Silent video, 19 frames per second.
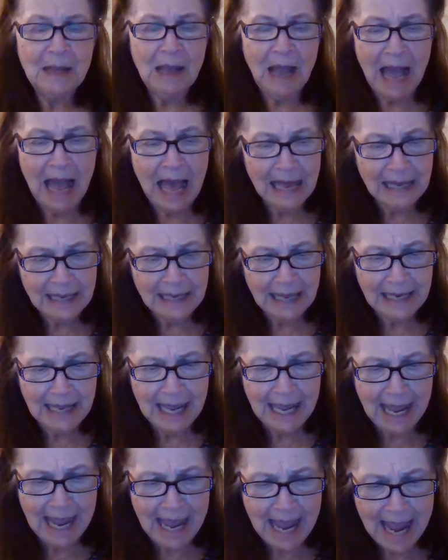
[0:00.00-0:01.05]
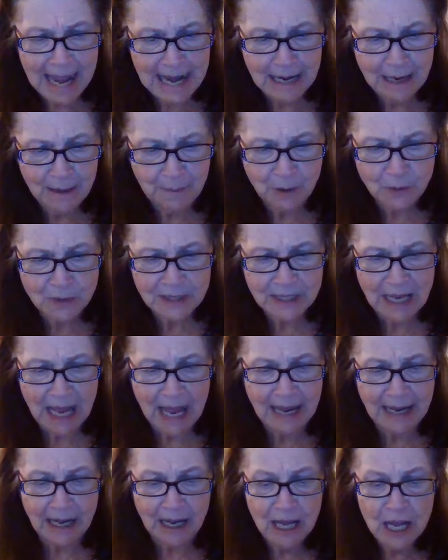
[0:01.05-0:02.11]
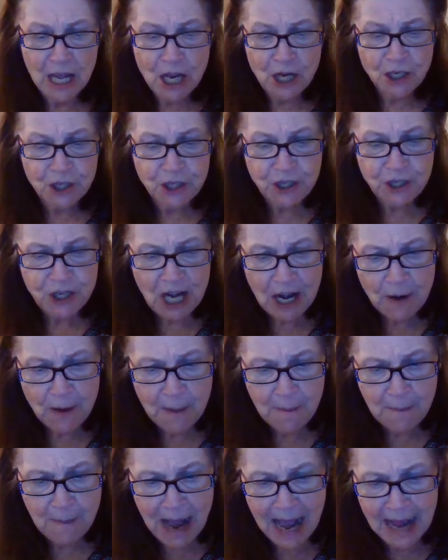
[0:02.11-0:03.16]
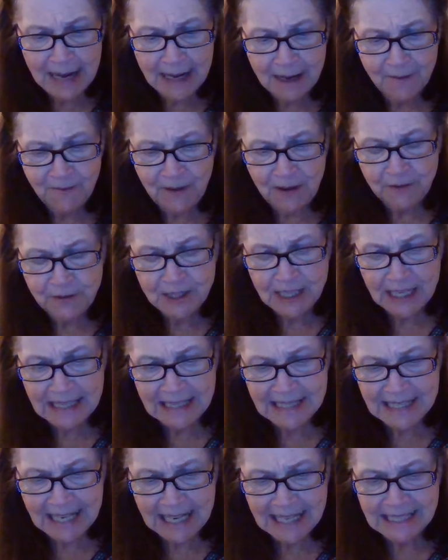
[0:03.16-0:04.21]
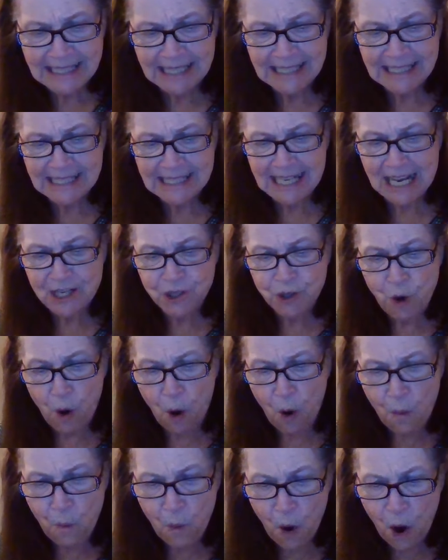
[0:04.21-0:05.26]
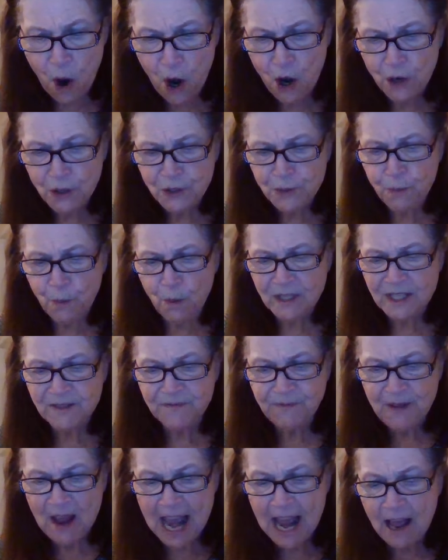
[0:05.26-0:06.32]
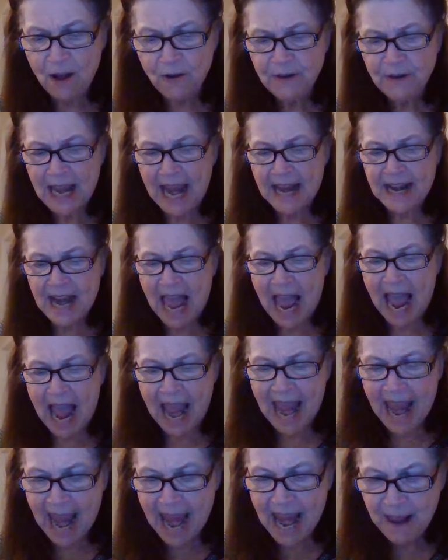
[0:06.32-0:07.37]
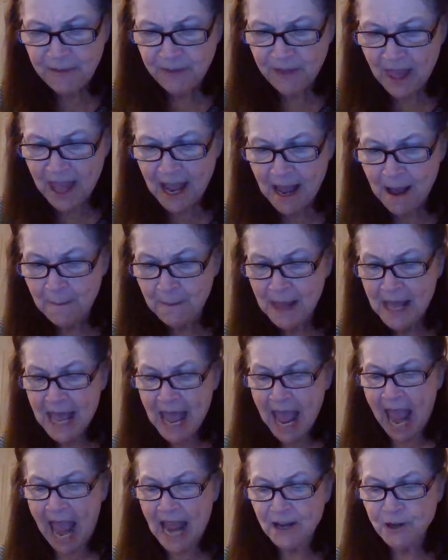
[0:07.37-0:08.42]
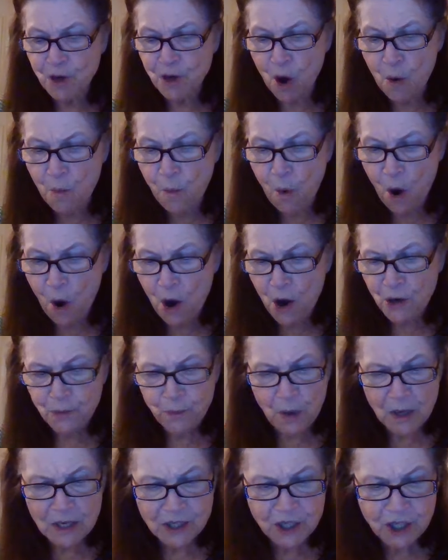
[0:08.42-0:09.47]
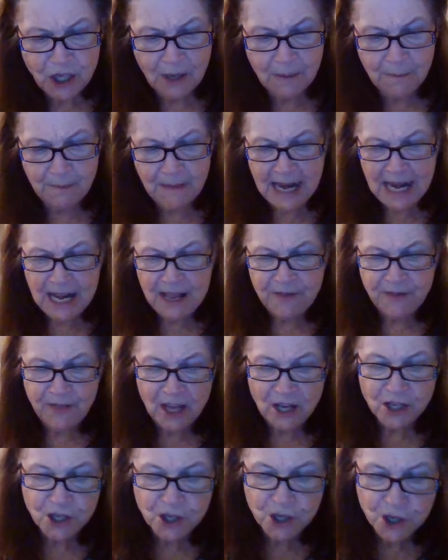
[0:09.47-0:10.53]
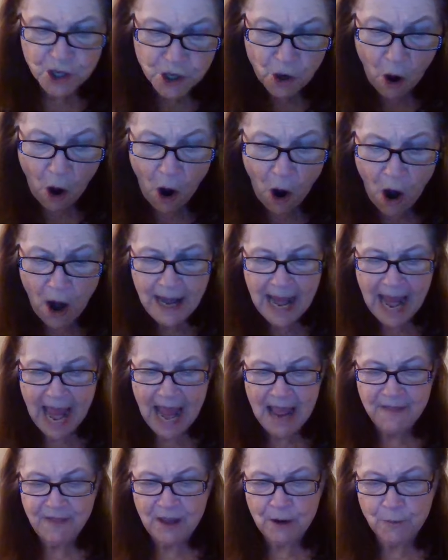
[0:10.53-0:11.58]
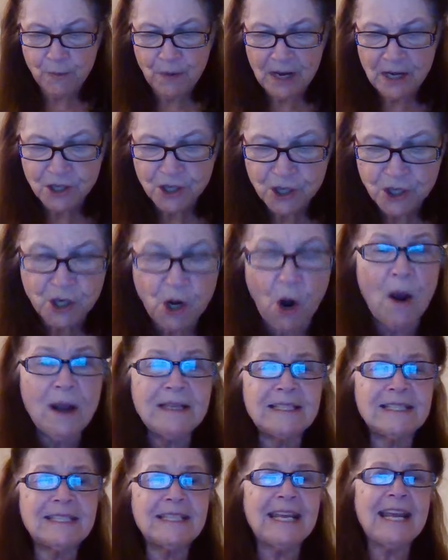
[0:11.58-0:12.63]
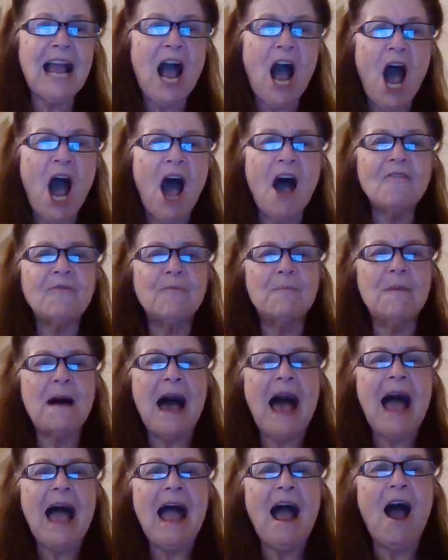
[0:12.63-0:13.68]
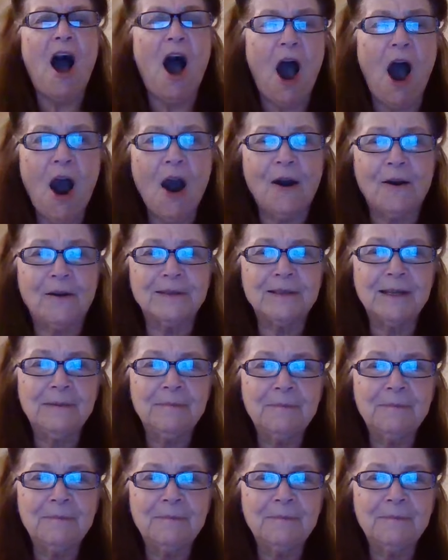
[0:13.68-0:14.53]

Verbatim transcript: Hallelujah, Messiah. Jeremiah 15, 16 says, Your words was found and I ate them, and your word was to me the joy and the rejoicing of my heart.